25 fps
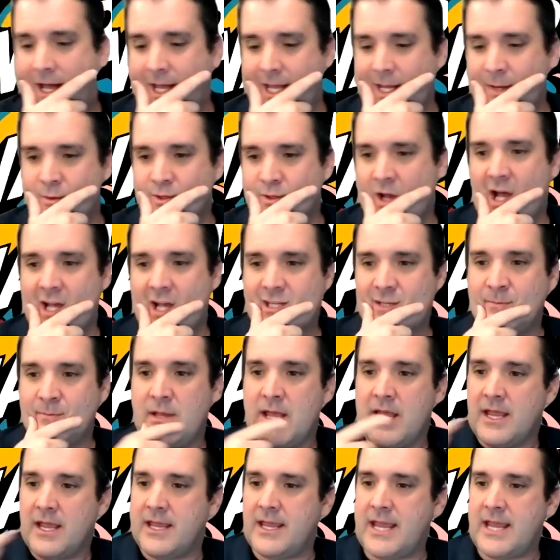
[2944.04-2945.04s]
it was awesome.
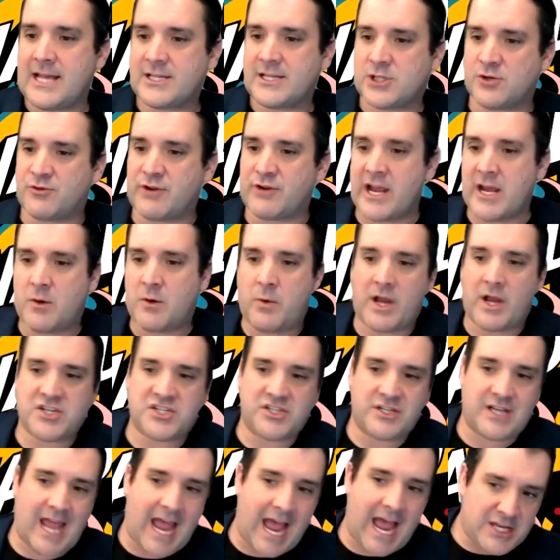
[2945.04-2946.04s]
He asked a great
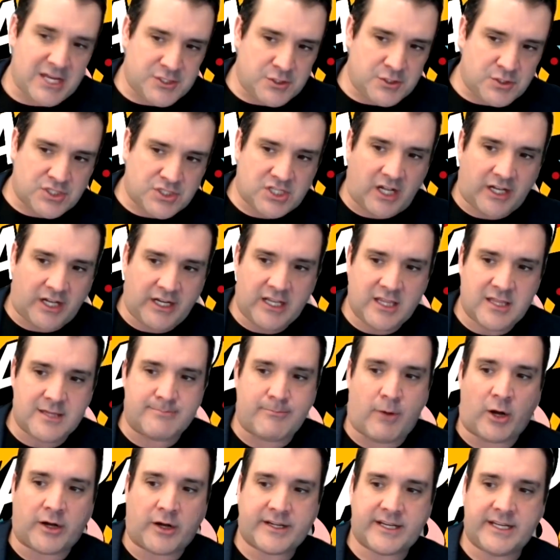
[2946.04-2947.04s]
question. As you study the
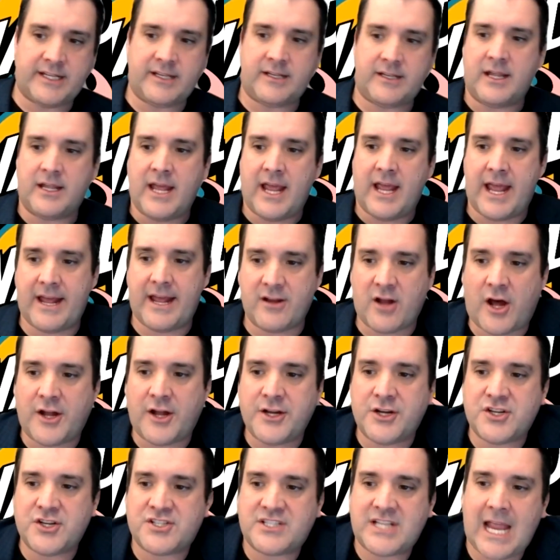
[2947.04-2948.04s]
market and
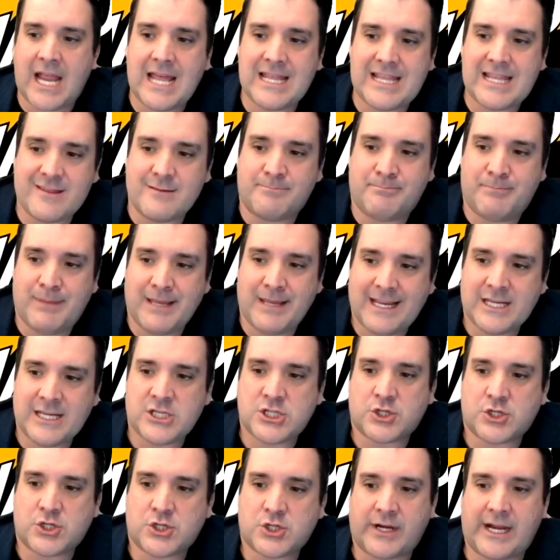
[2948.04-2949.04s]
understand that the
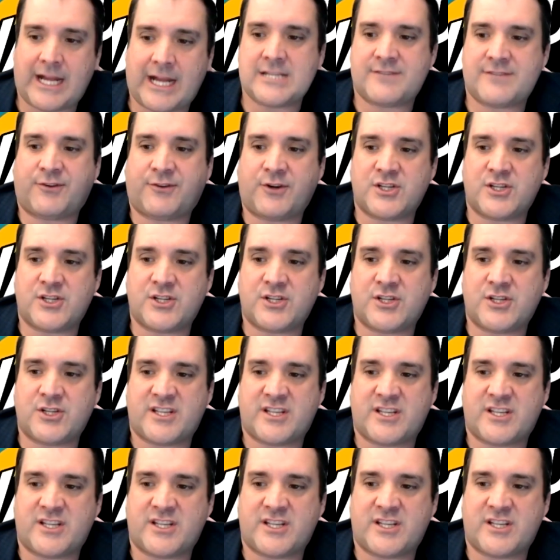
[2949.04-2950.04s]
biggest transfers of
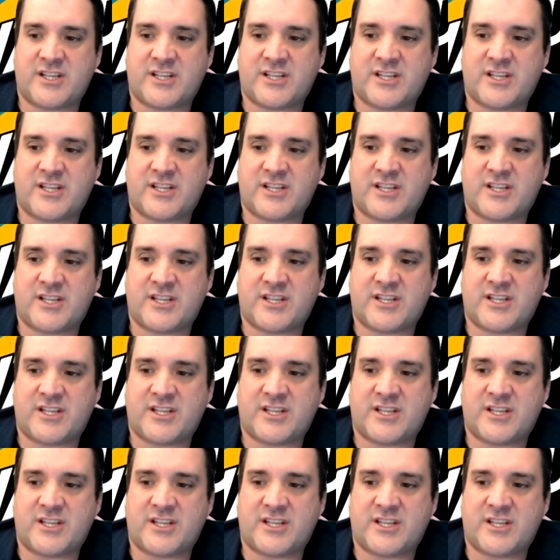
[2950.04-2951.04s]
wealth happen
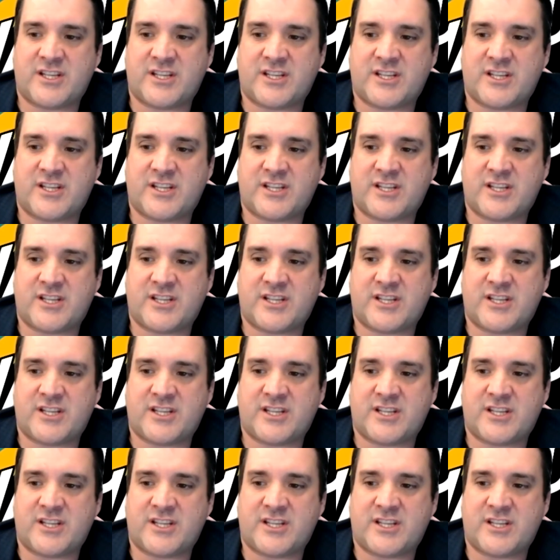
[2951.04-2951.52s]
in markets,